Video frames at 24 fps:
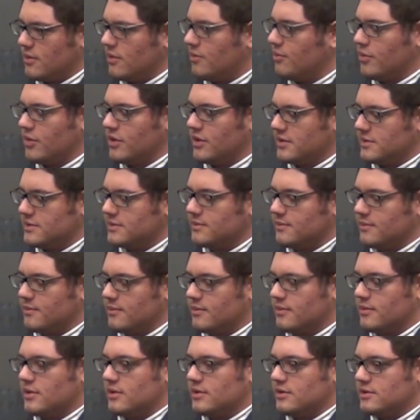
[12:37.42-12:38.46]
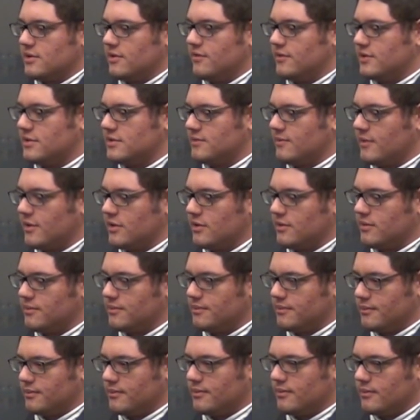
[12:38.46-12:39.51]
or police service
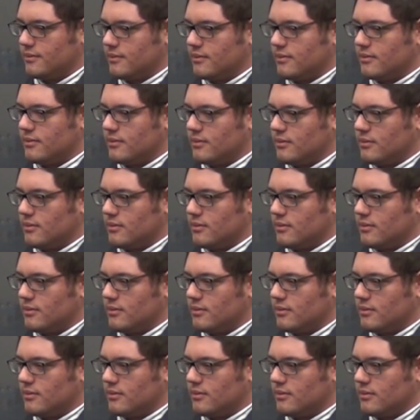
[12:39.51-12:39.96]
man.